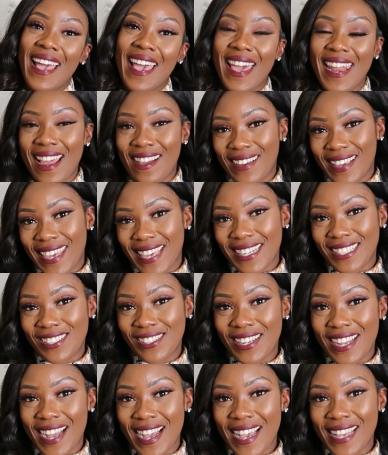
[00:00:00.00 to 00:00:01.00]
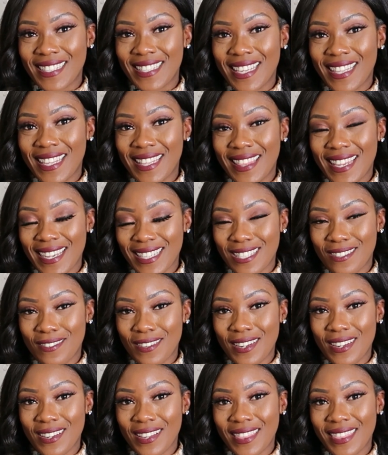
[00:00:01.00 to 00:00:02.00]
and I'll catch you guys in the next
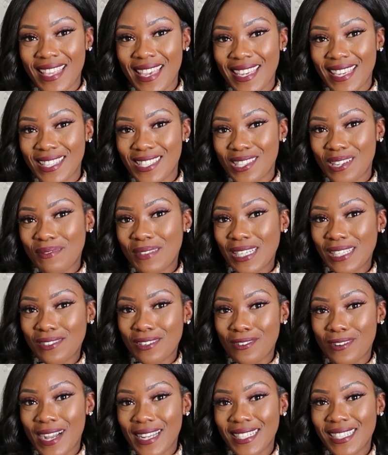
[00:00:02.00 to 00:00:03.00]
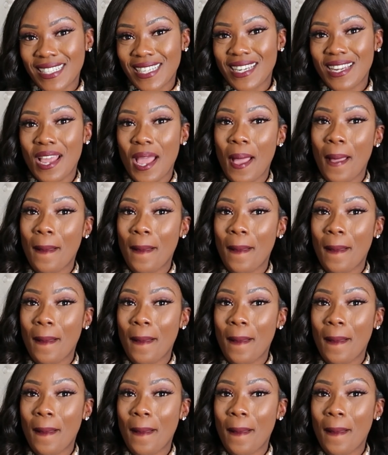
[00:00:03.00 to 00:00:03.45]
video. Thank you so much for watching.